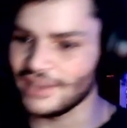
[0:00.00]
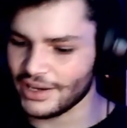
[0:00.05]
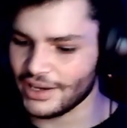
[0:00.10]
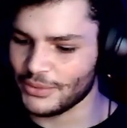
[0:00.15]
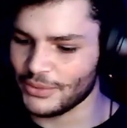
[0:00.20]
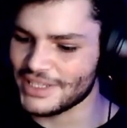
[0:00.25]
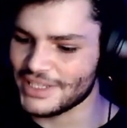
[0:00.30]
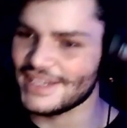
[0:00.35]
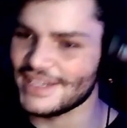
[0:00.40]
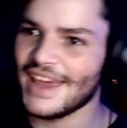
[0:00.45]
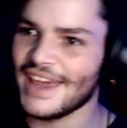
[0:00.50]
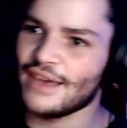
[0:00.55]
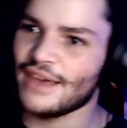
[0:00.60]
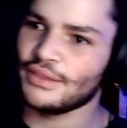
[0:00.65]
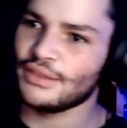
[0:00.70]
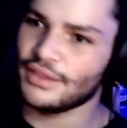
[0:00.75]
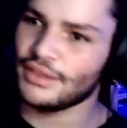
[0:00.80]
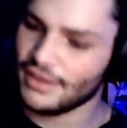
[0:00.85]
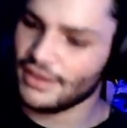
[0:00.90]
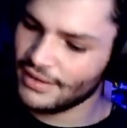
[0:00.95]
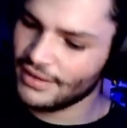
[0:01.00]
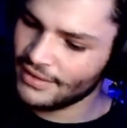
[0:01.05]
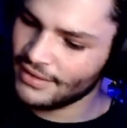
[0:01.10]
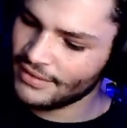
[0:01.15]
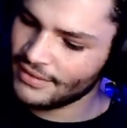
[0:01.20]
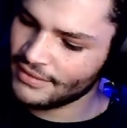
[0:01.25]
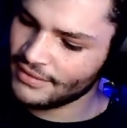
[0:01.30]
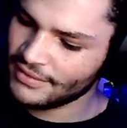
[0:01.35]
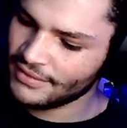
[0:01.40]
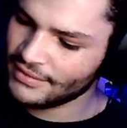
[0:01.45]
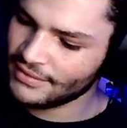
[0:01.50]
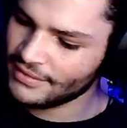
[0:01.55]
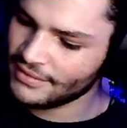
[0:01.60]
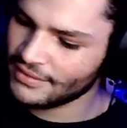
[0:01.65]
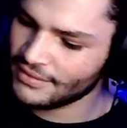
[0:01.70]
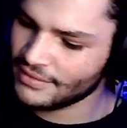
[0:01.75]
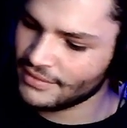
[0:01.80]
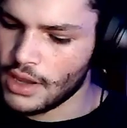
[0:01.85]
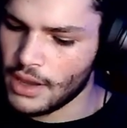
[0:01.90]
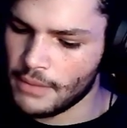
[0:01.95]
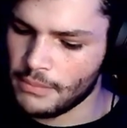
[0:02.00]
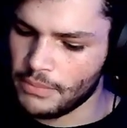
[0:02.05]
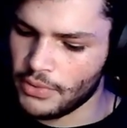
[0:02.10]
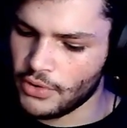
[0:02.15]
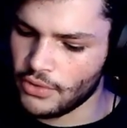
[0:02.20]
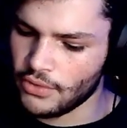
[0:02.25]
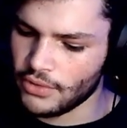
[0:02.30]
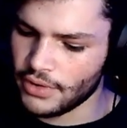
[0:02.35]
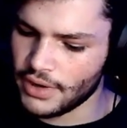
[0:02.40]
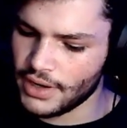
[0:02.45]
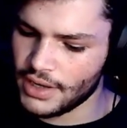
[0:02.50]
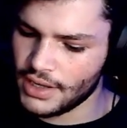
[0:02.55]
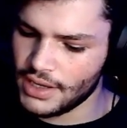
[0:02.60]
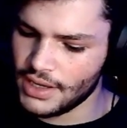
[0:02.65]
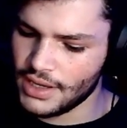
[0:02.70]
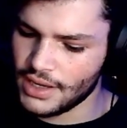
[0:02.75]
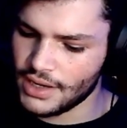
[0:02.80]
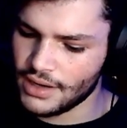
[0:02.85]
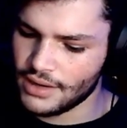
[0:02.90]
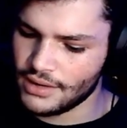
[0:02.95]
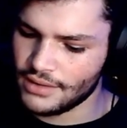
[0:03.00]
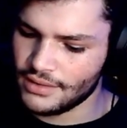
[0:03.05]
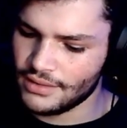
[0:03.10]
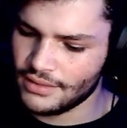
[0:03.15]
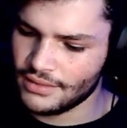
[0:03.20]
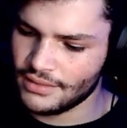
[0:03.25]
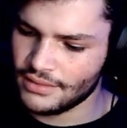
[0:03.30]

liquid death. And pour it in